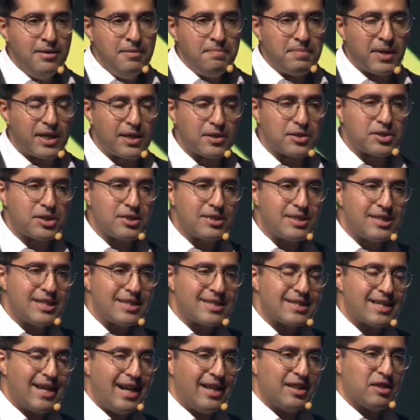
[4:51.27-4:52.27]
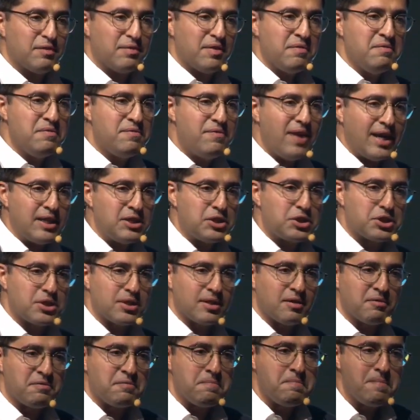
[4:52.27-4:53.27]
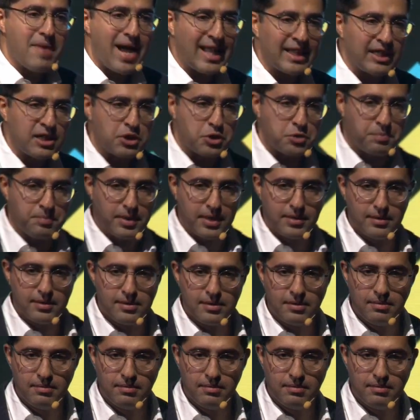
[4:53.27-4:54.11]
Because this kind of invention of management,